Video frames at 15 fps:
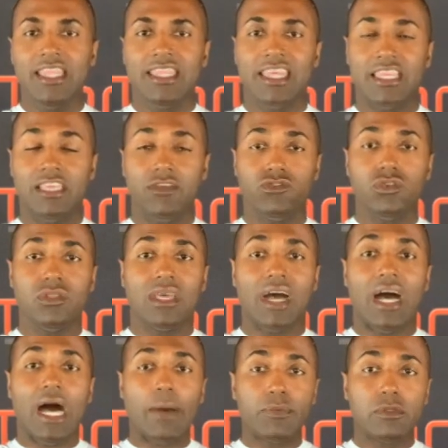that gives you the
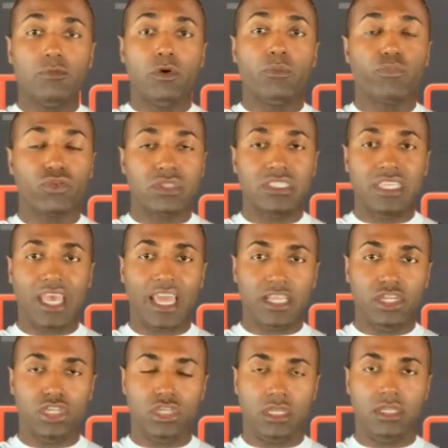optimal
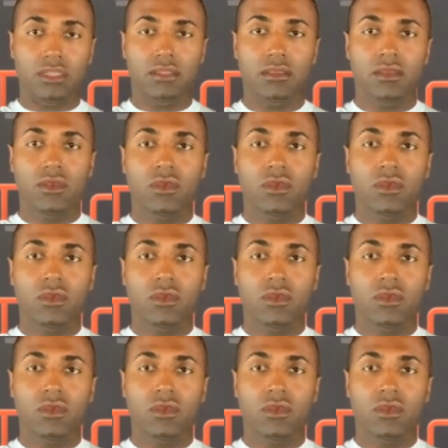protection